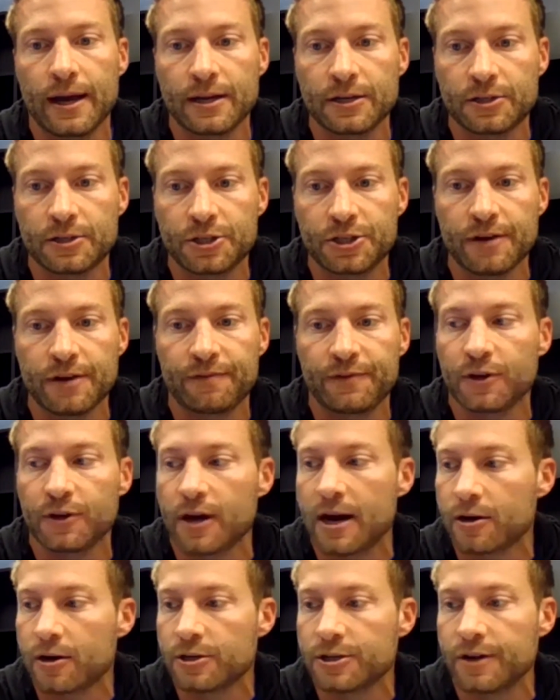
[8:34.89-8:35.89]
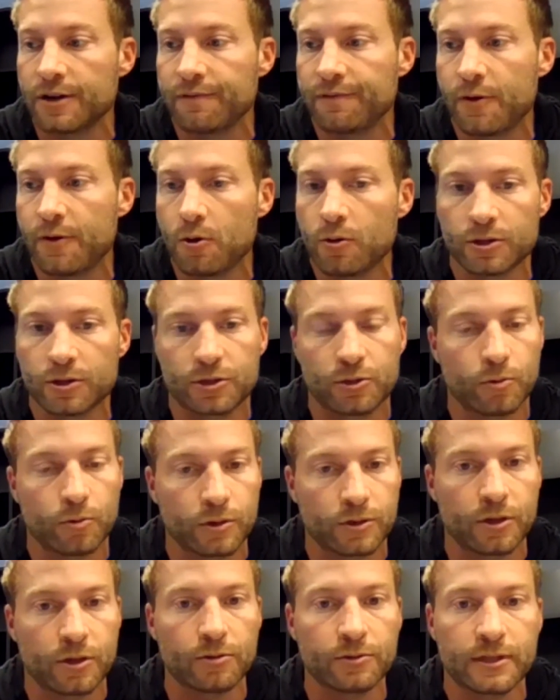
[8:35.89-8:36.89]
and shift your energy and focus
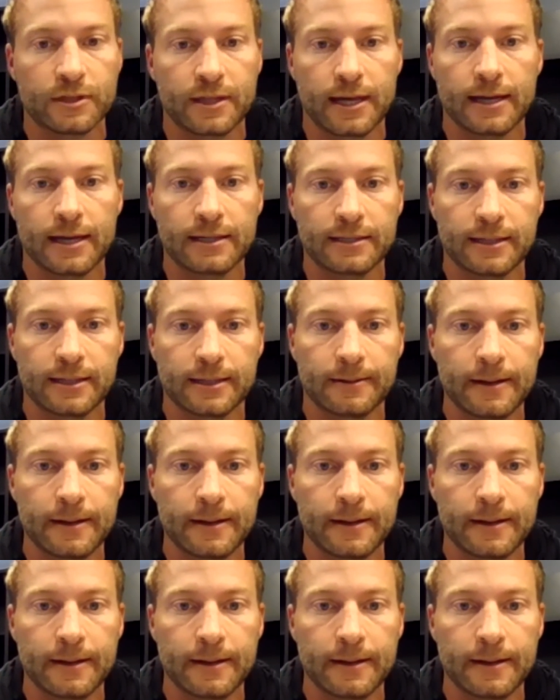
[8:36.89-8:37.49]
towards those things.